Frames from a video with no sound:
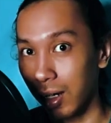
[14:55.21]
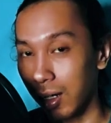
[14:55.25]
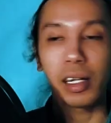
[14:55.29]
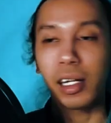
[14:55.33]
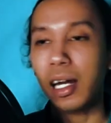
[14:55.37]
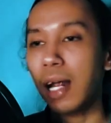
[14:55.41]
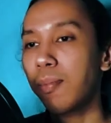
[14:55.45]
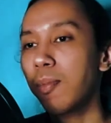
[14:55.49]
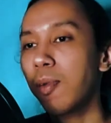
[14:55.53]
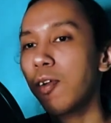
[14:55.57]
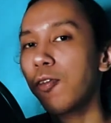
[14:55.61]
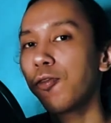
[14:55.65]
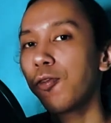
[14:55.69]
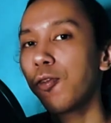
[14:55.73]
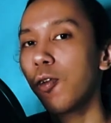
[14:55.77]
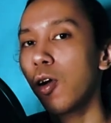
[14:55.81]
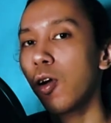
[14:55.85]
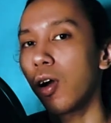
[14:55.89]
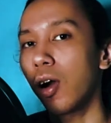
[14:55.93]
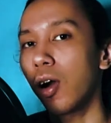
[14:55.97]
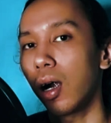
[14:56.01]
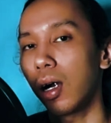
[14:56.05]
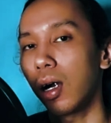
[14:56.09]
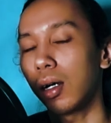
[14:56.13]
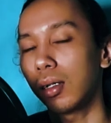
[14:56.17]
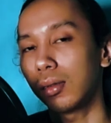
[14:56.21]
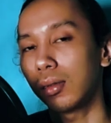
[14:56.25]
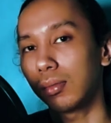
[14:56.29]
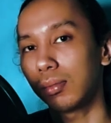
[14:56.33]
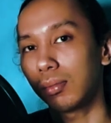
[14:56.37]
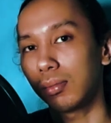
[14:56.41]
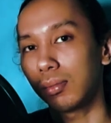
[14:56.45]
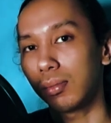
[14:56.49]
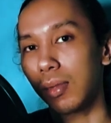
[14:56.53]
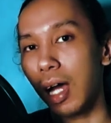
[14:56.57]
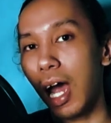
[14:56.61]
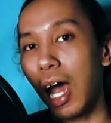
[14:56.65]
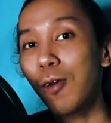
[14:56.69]
Number 4,
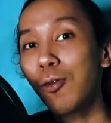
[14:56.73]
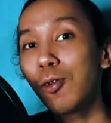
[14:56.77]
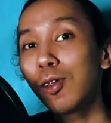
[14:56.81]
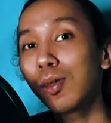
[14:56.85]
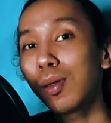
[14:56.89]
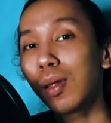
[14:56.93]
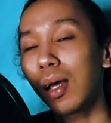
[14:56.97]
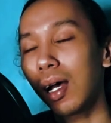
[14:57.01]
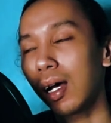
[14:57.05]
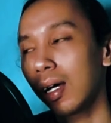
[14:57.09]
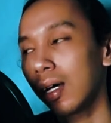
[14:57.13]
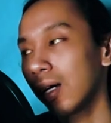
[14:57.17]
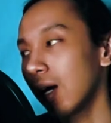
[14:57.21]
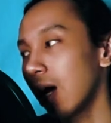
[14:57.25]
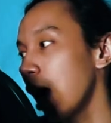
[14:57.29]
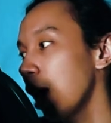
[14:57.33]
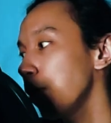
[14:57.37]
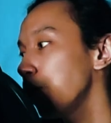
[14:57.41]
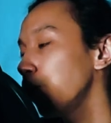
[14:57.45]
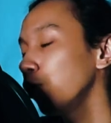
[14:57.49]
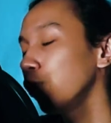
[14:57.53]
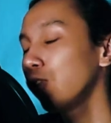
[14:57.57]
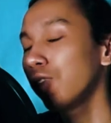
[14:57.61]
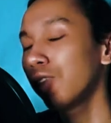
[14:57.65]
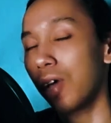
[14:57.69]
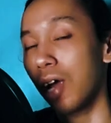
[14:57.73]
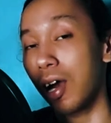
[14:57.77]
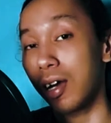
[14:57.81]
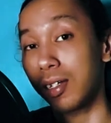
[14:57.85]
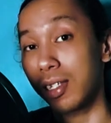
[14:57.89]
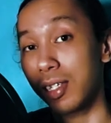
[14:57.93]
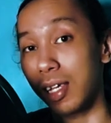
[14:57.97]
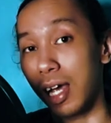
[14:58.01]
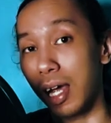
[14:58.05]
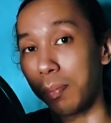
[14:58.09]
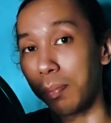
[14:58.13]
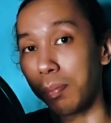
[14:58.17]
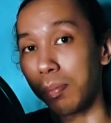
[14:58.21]
I put Turn
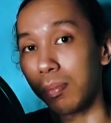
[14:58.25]
Type.